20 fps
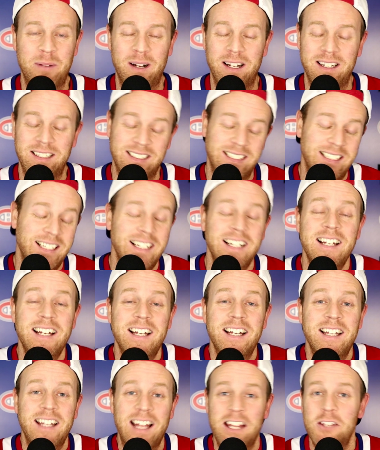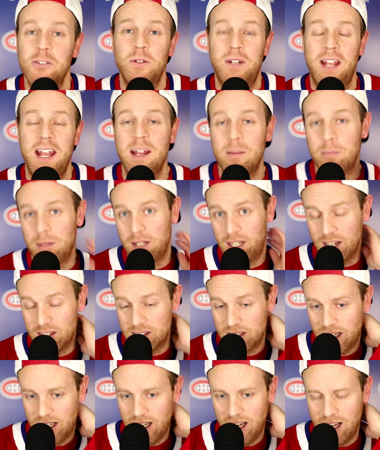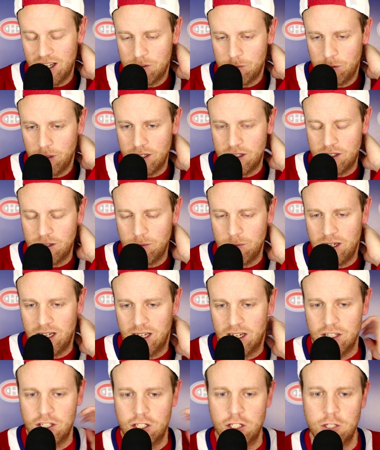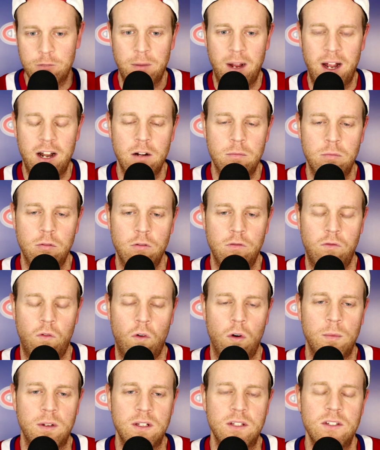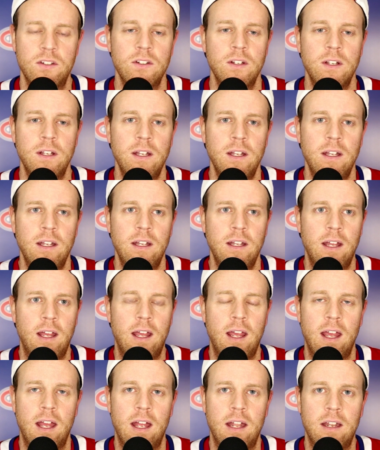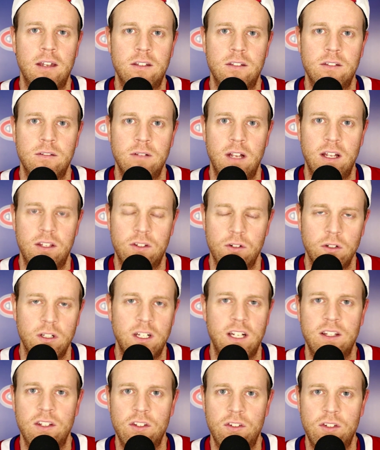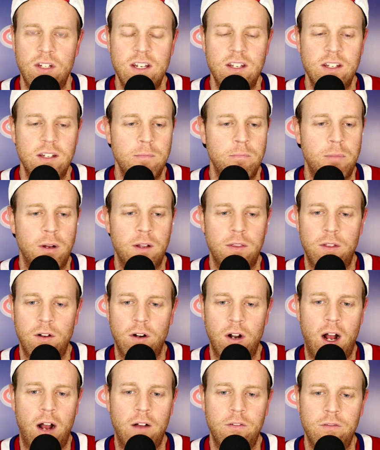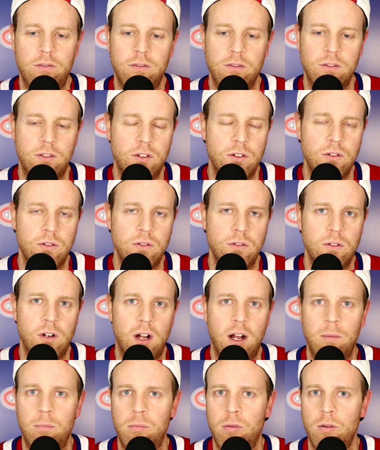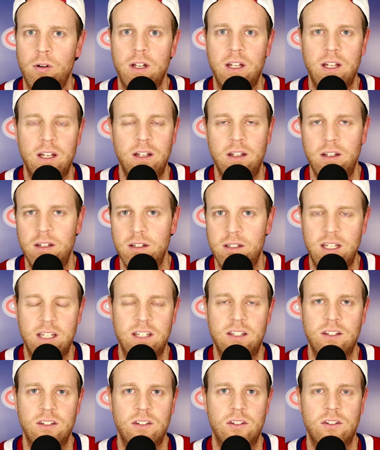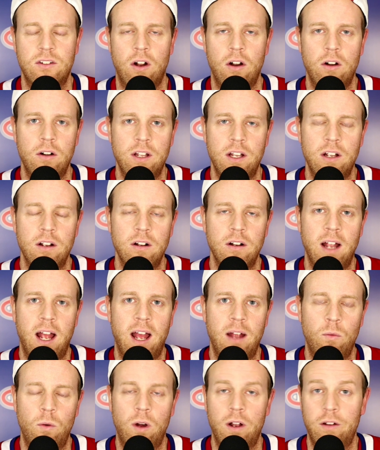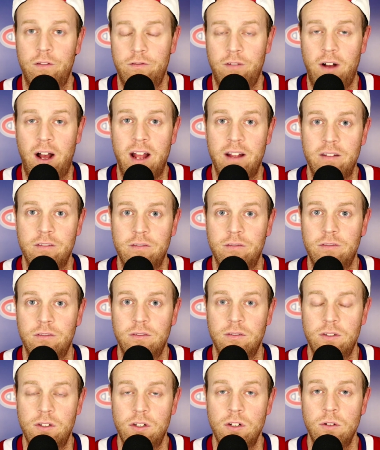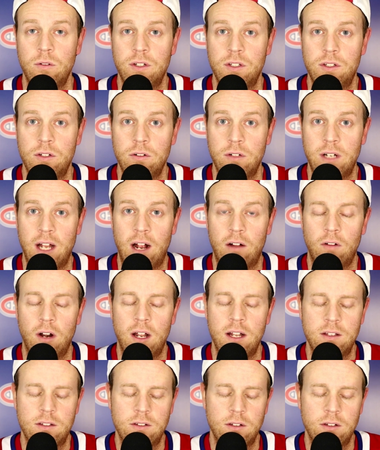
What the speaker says: But that's okay, because the Canadiens played, to me, an inspired performance. And it's early in the season, but they're off to a pretty decent start here at 5-2-2 now, right?